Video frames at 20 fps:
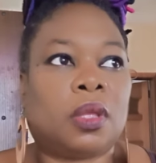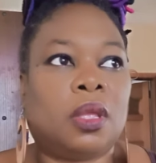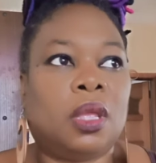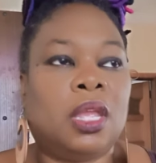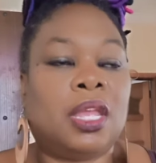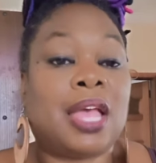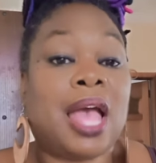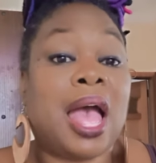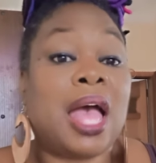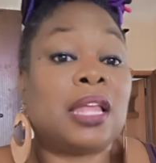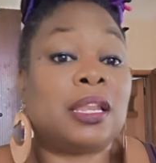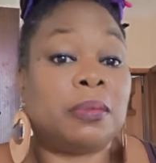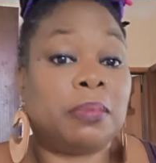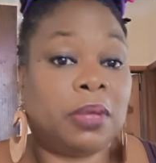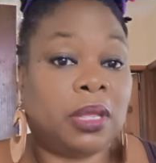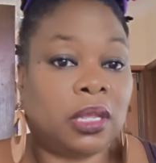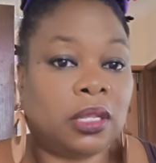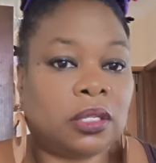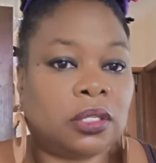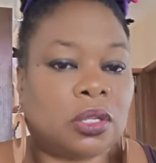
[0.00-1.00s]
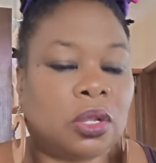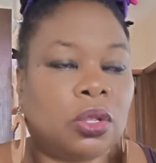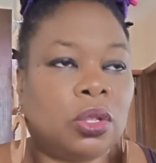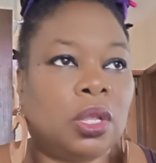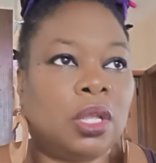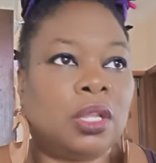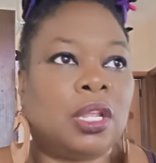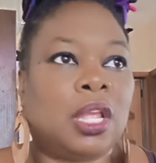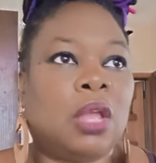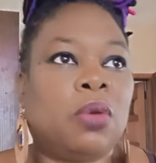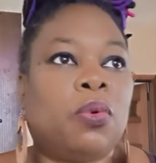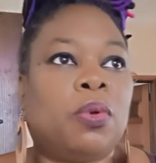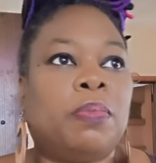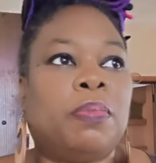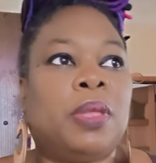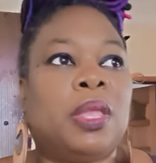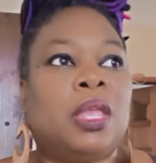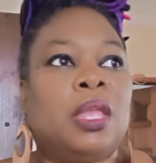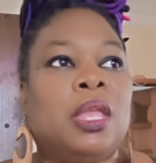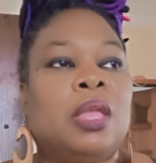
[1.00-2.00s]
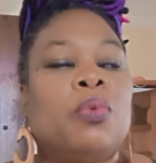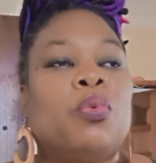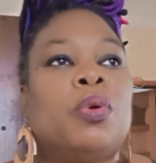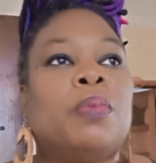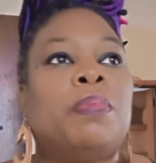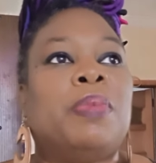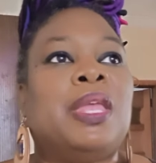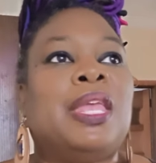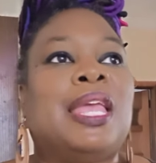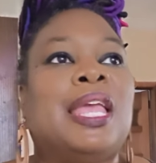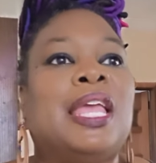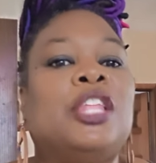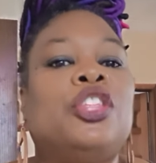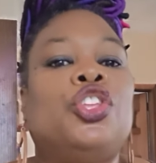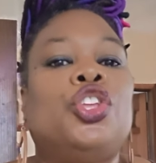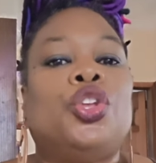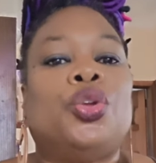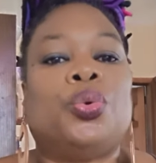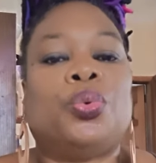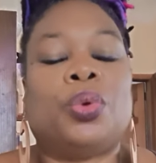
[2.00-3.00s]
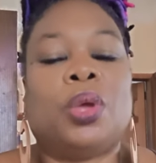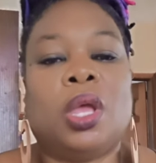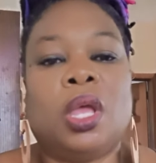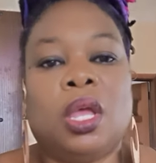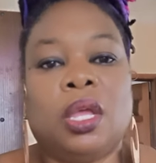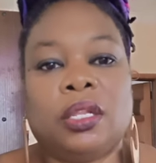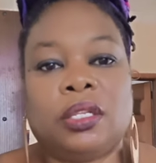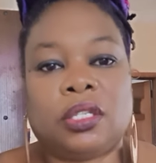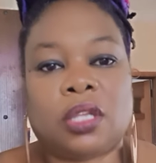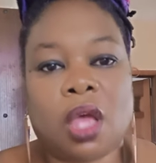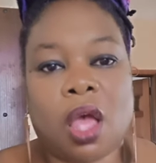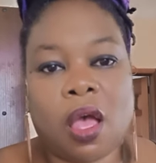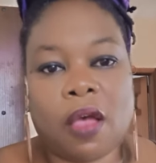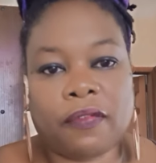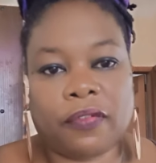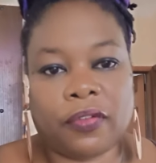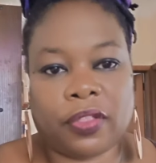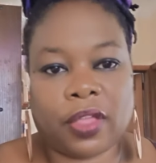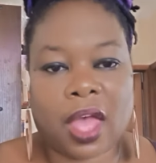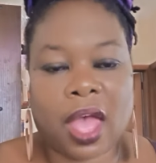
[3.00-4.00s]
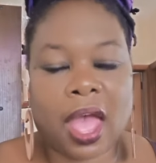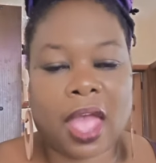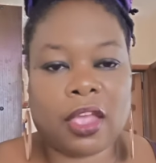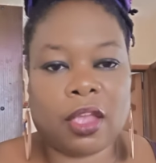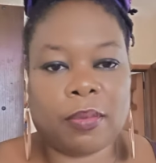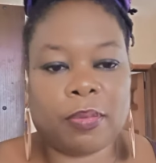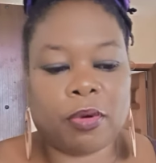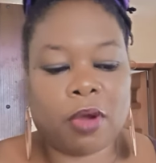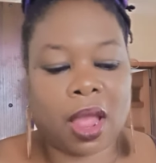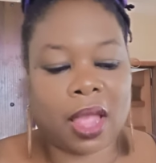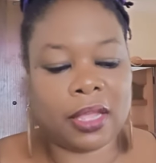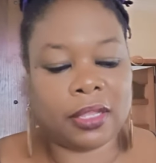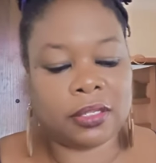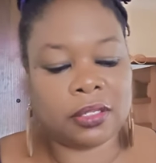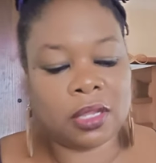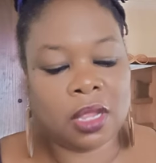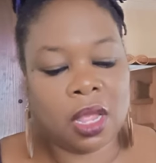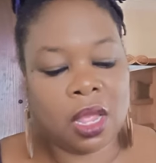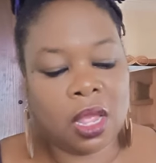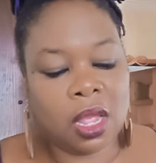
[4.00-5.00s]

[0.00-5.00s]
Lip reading: economy. So it would be in you to offer the higher price.